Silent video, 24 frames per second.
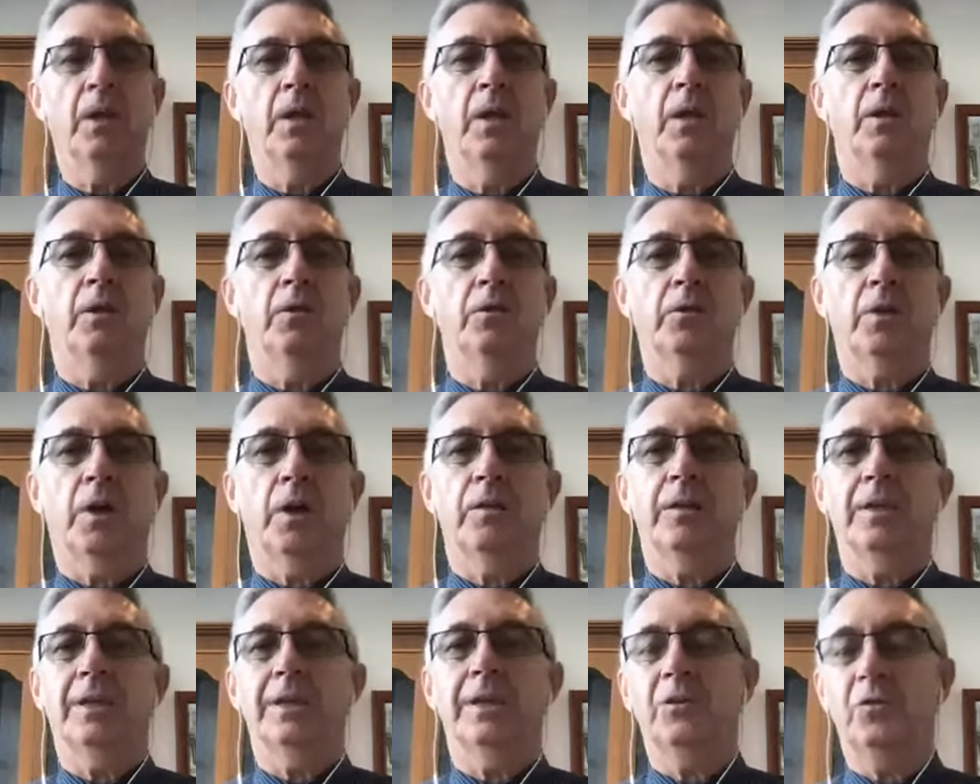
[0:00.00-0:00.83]
So
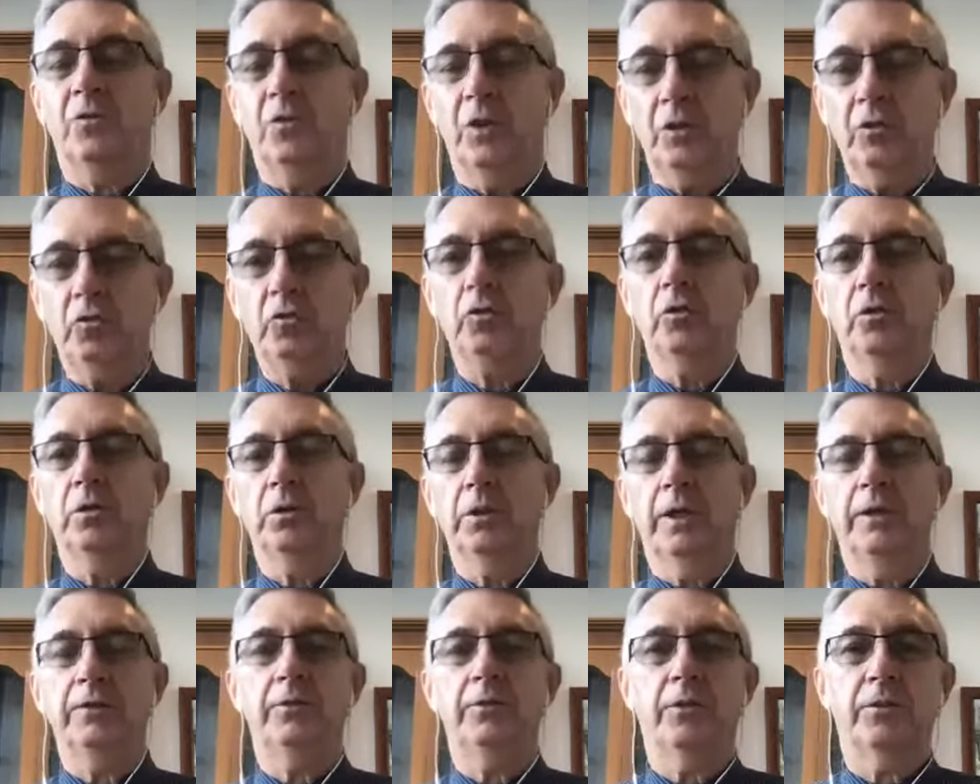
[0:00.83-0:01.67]
the additional
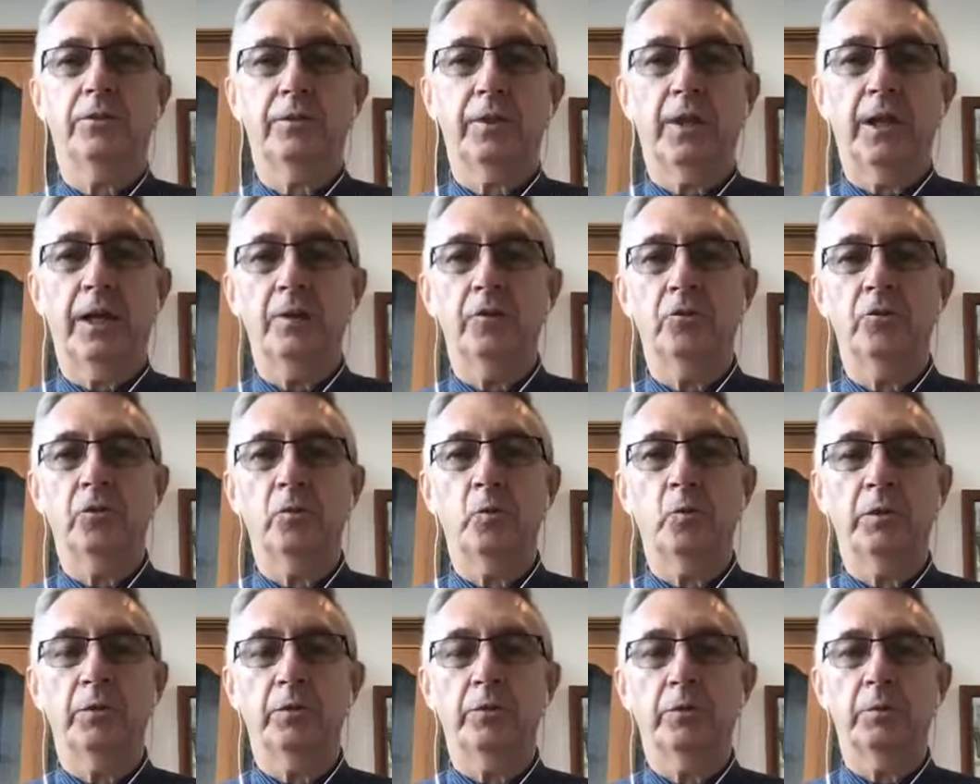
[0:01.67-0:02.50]
legislation
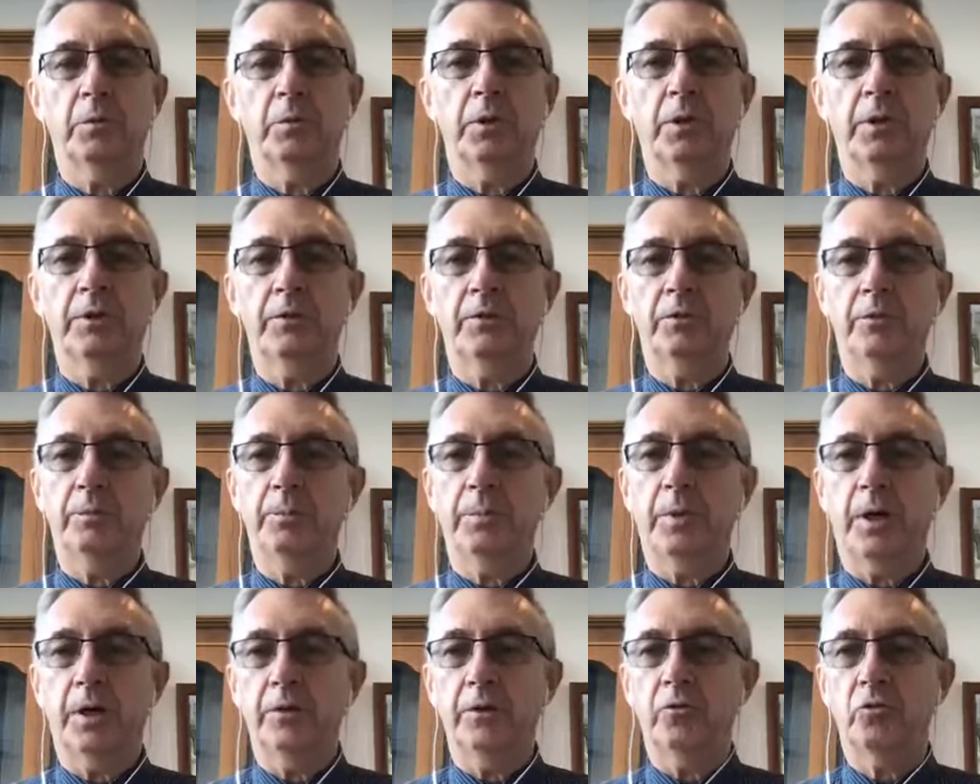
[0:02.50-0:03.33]
was released
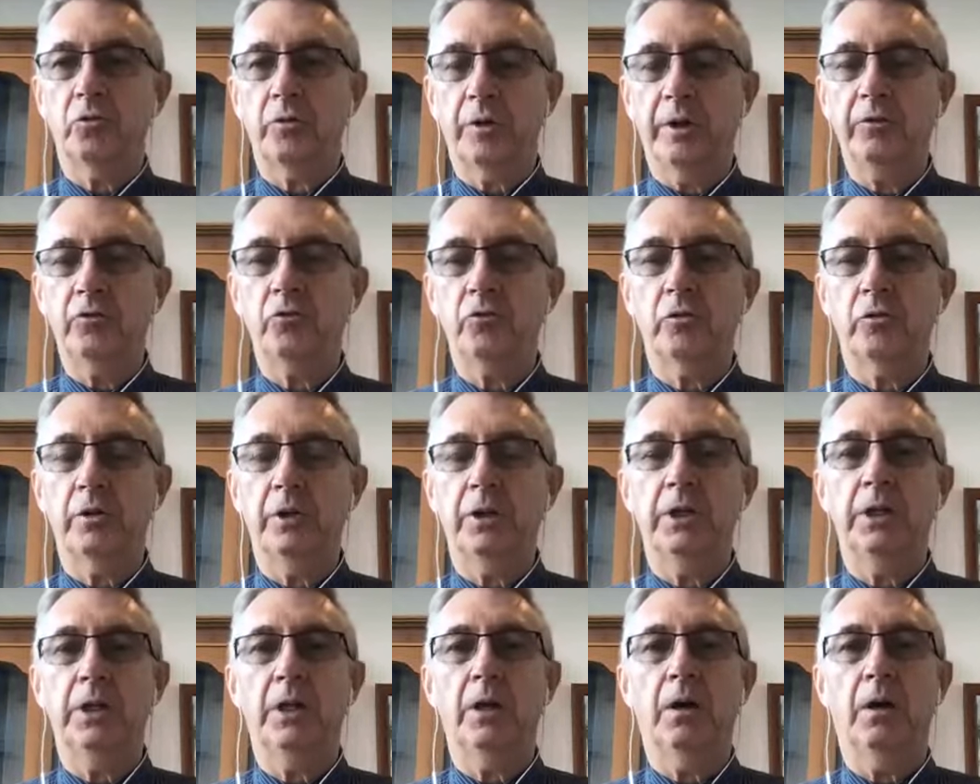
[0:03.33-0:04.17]
by
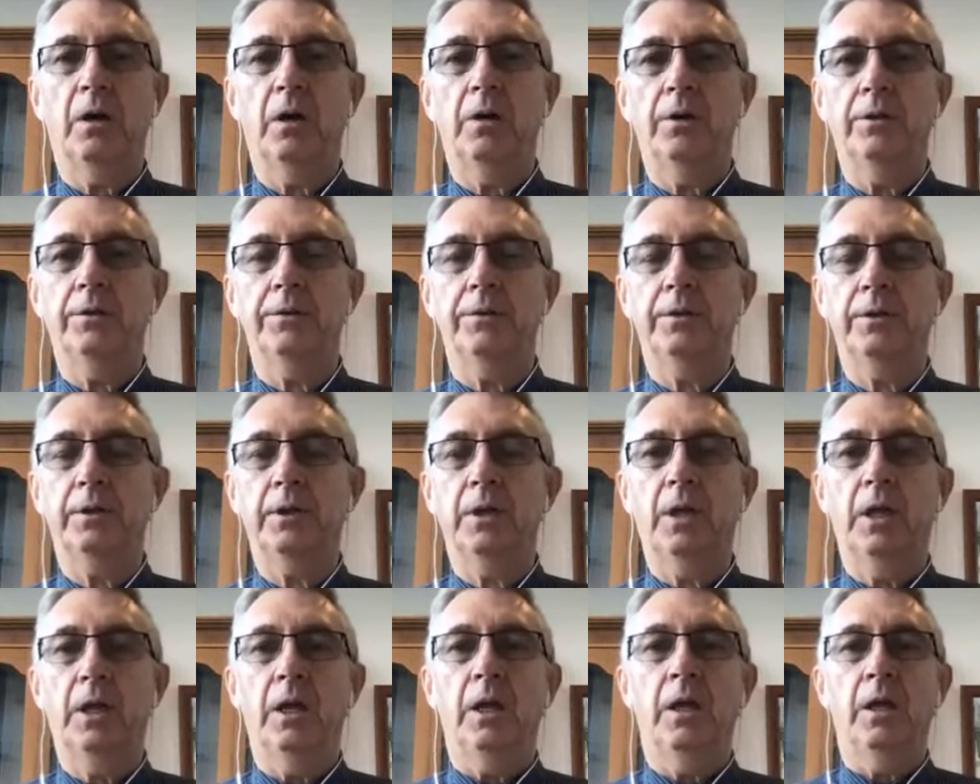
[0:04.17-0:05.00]
Treasury on
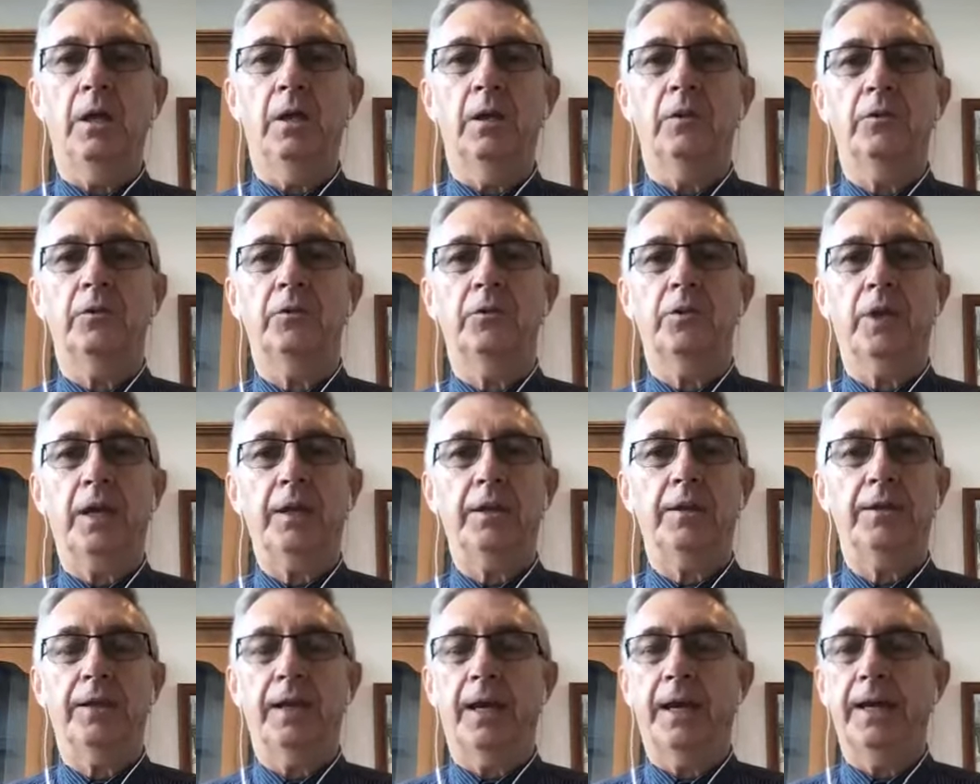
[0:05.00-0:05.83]

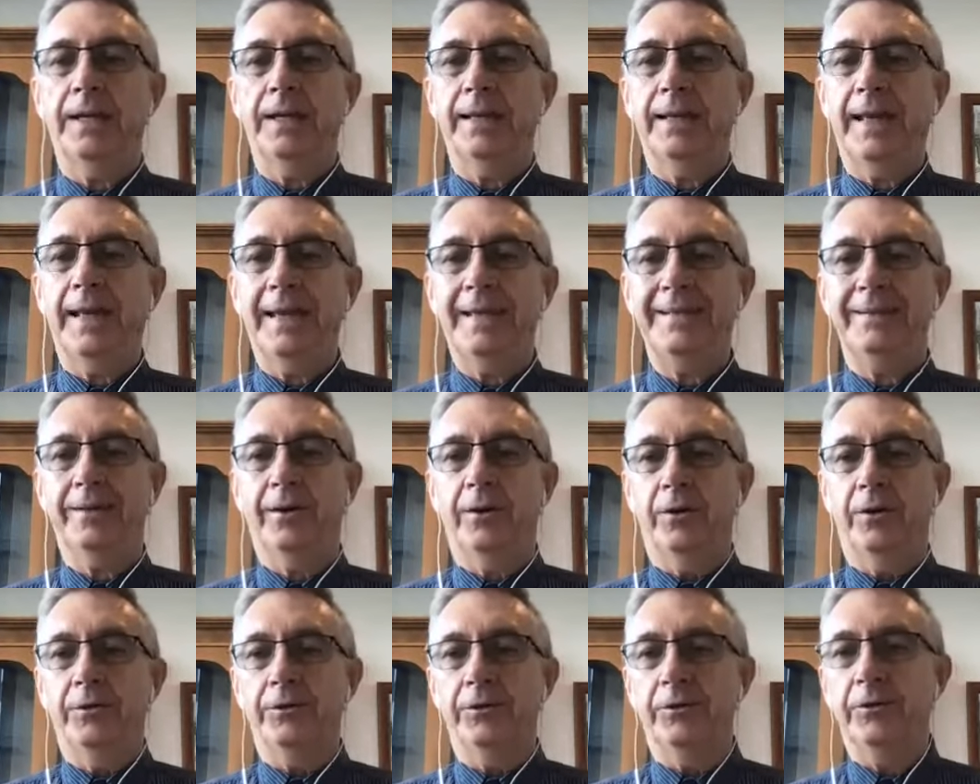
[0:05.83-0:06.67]
Saturday, late
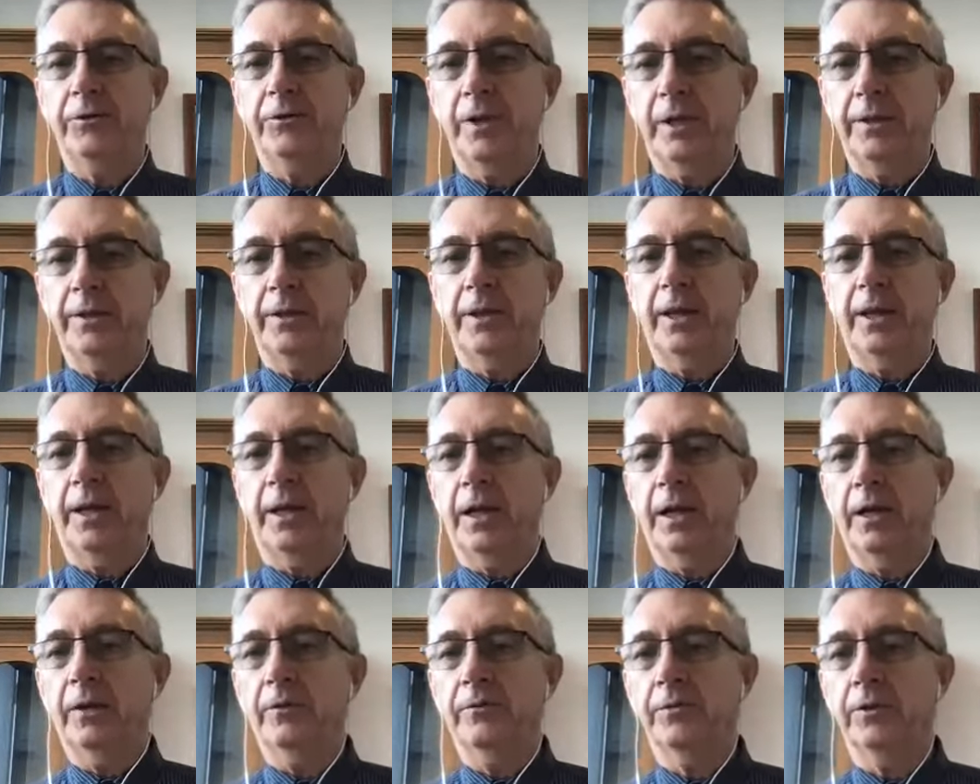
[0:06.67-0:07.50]
on Saturday
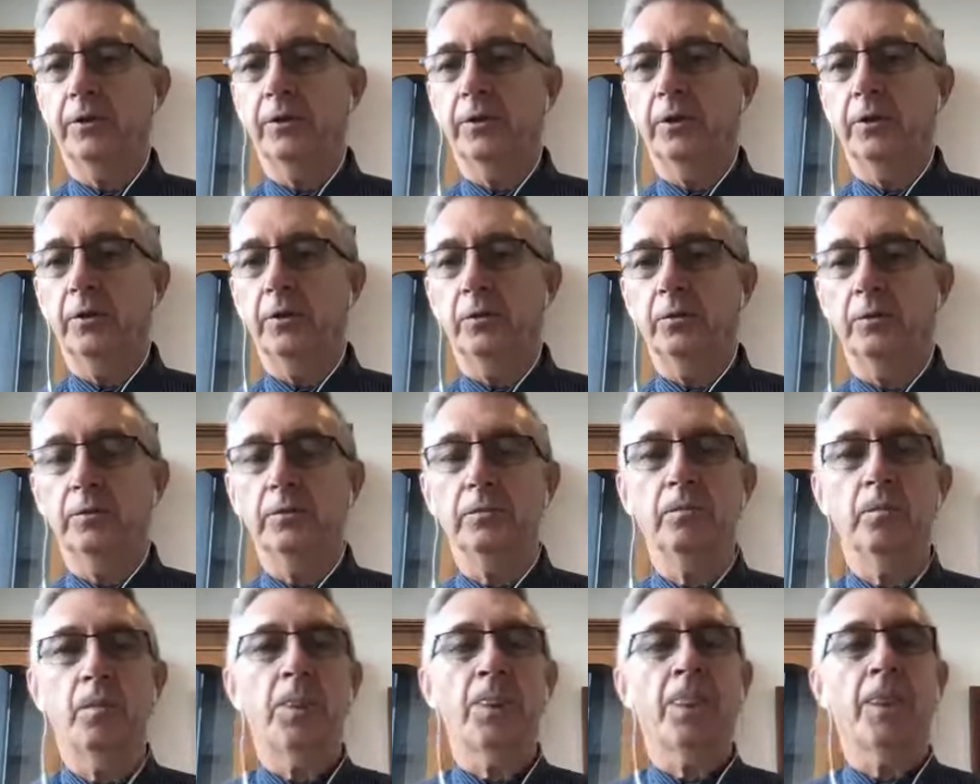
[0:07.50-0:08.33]
afternoon,